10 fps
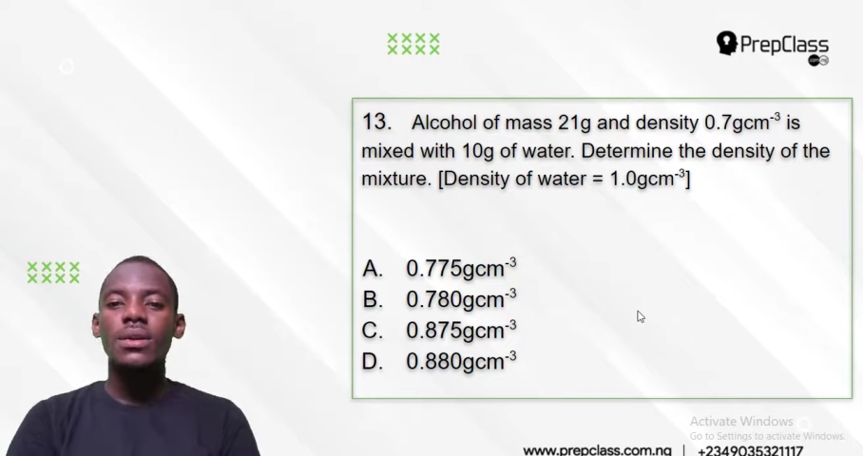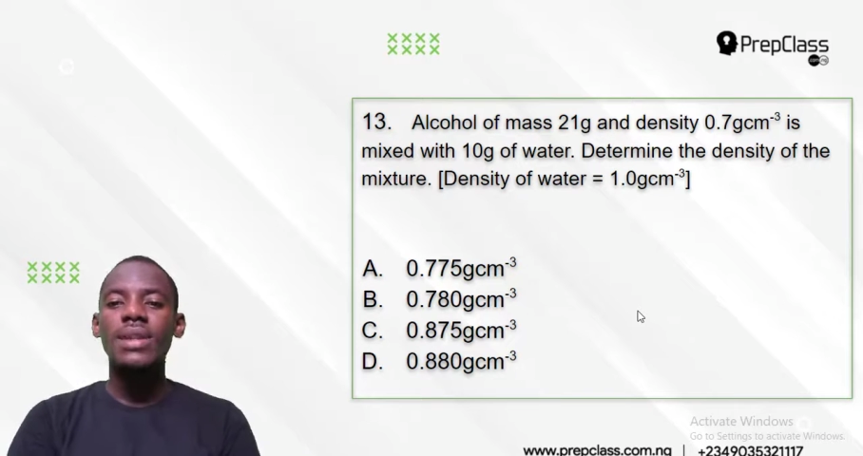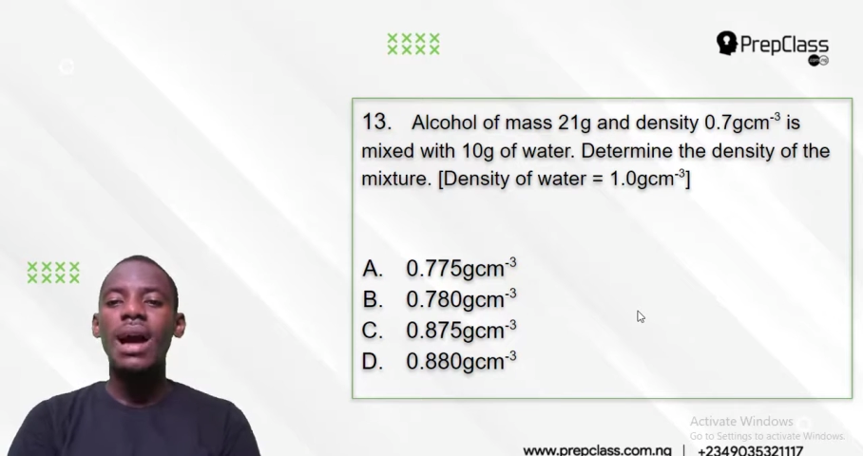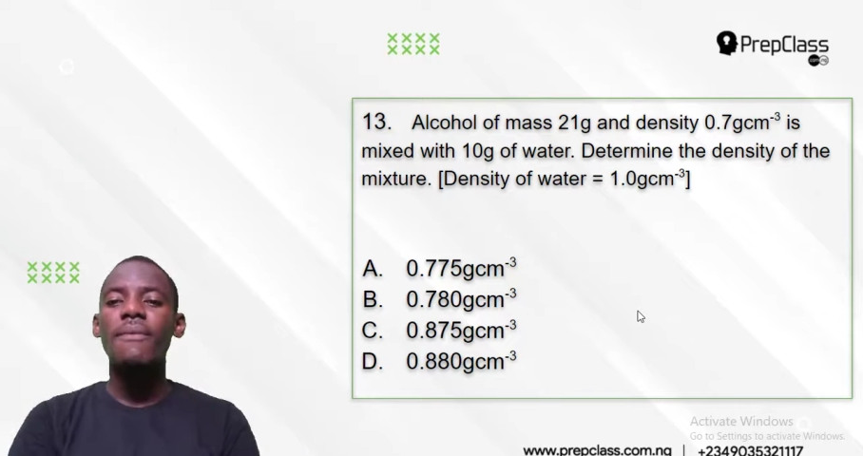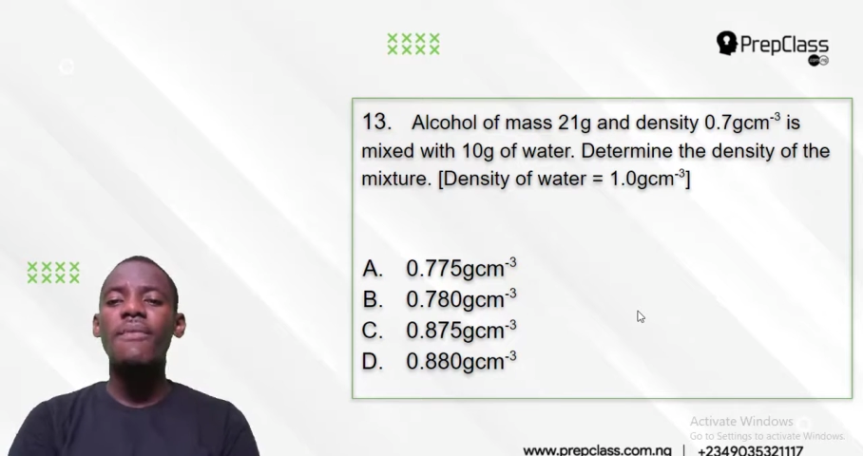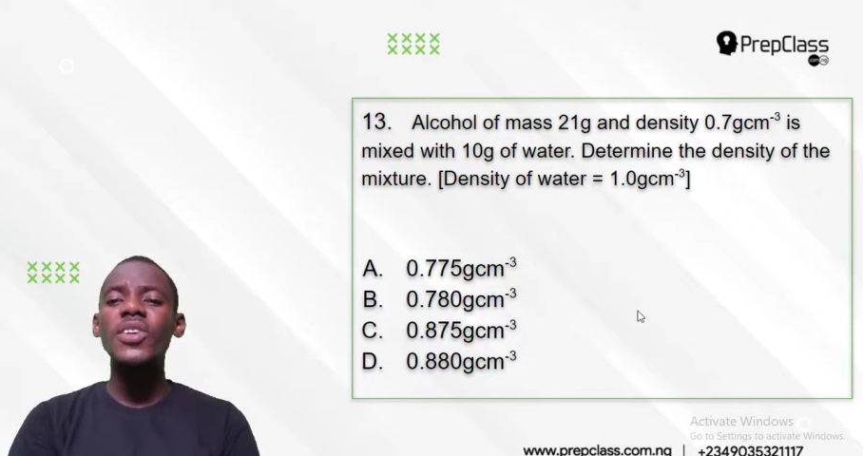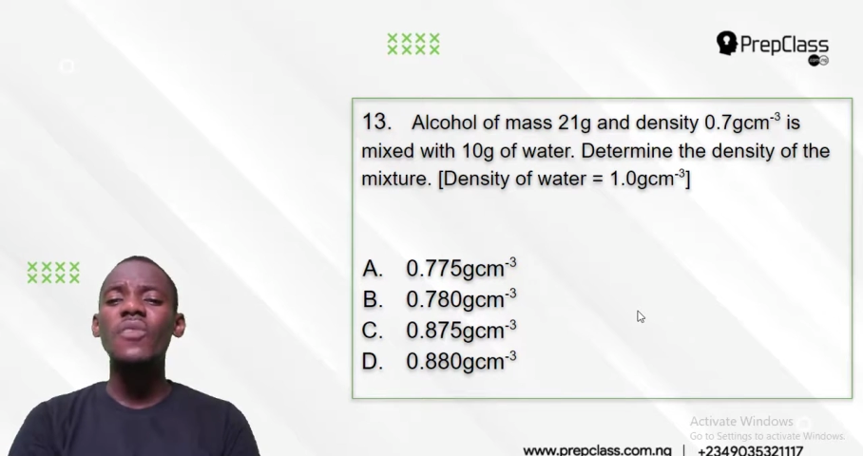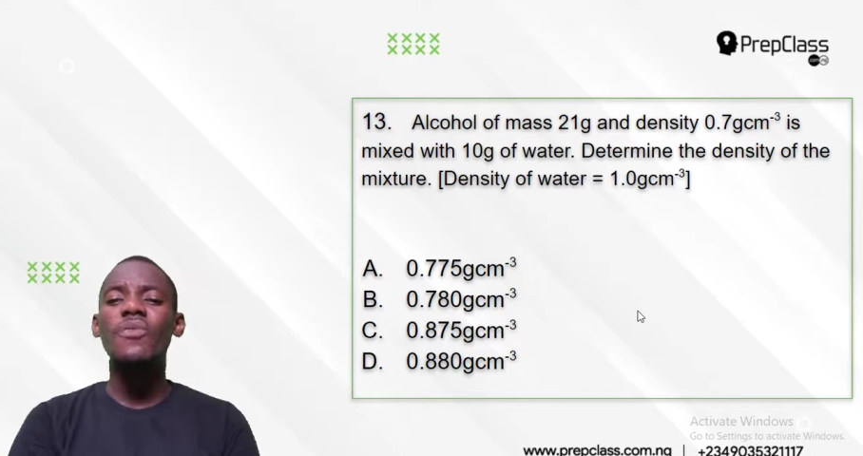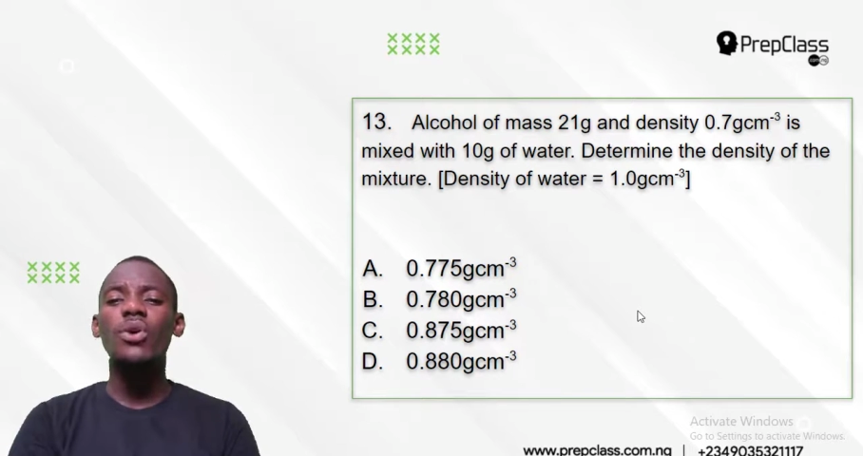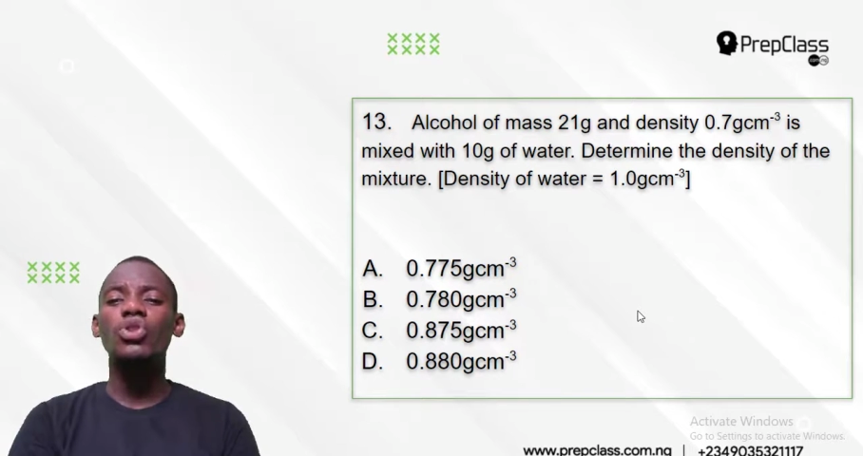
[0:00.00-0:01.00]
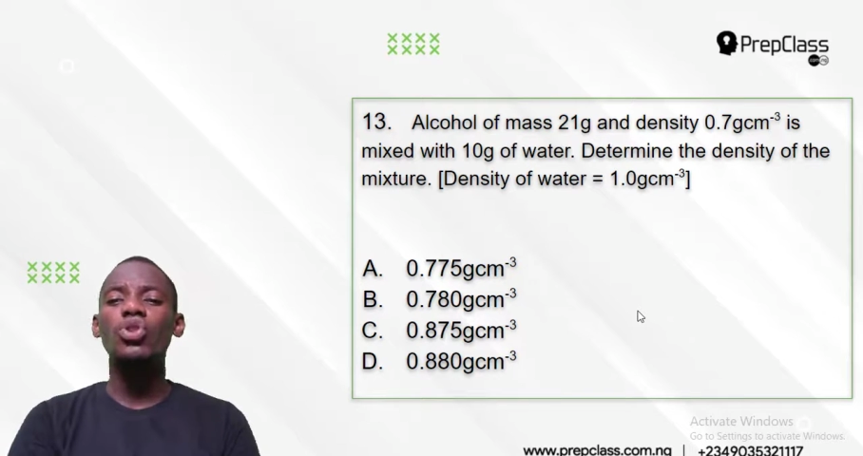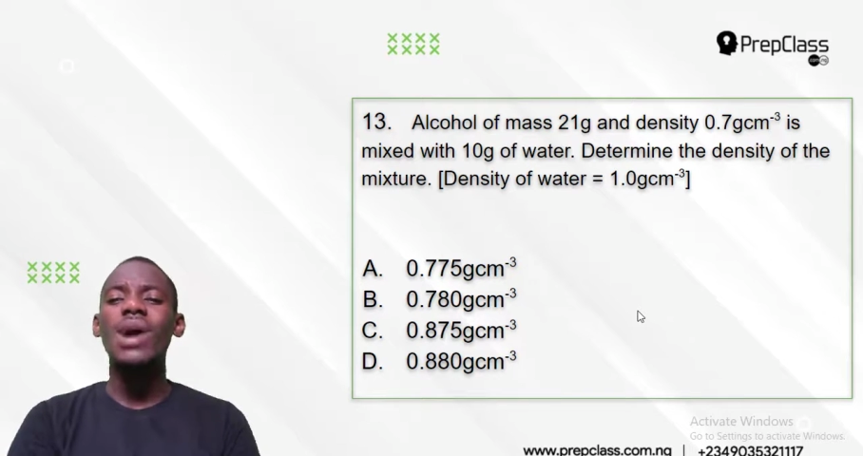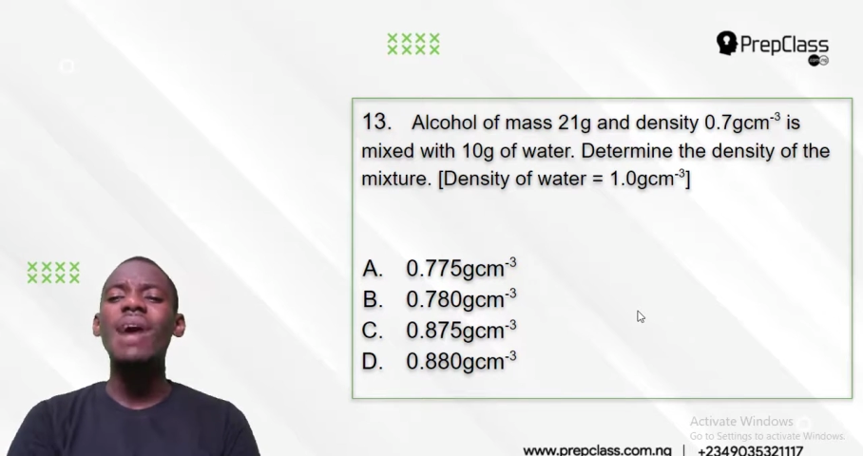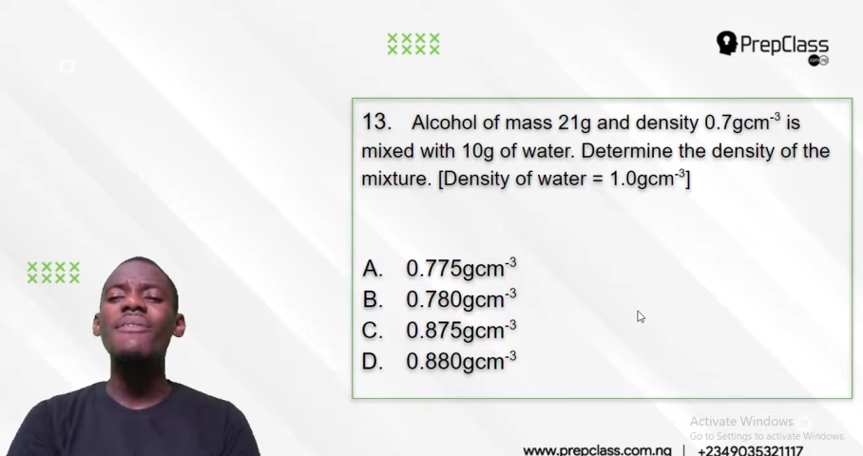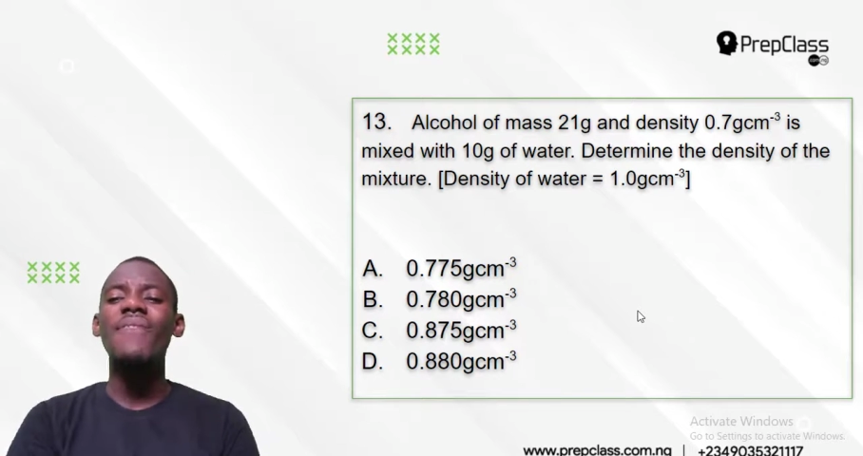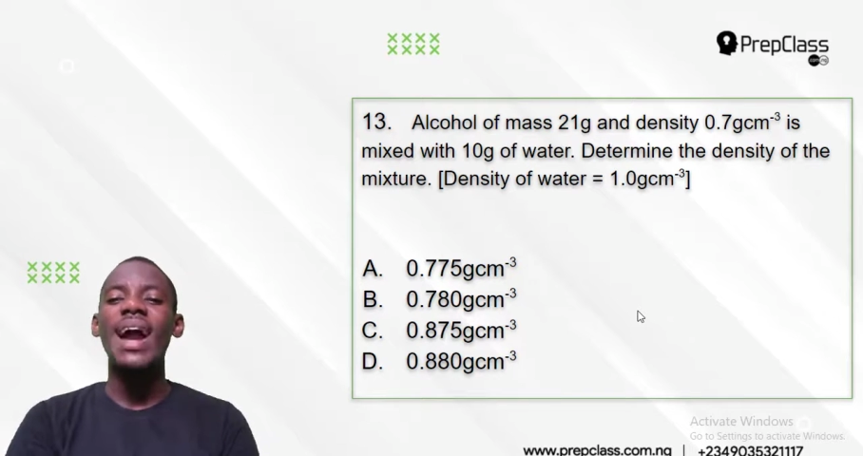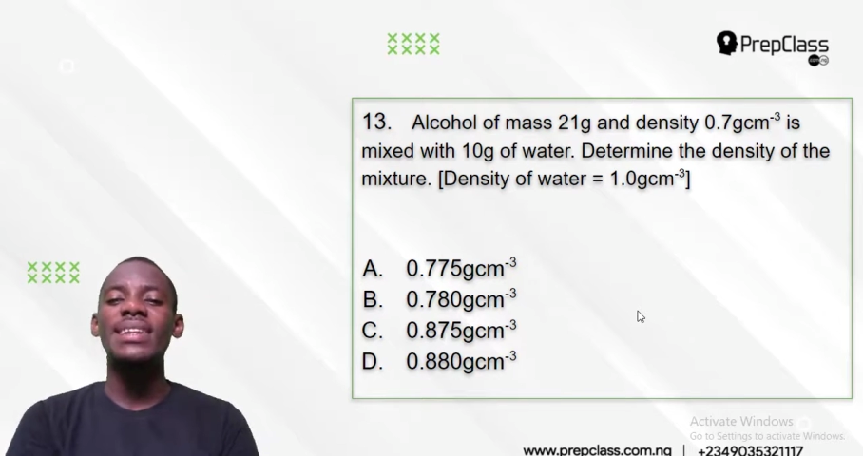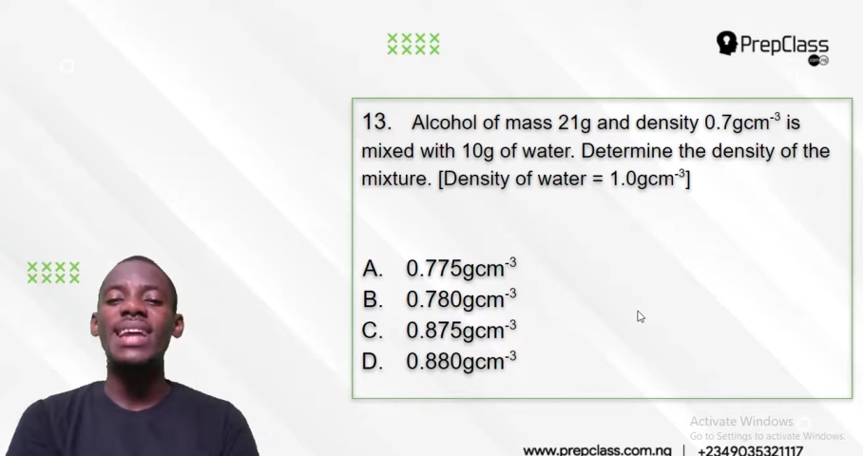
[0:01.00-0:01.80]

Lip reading: first of all, you can't find,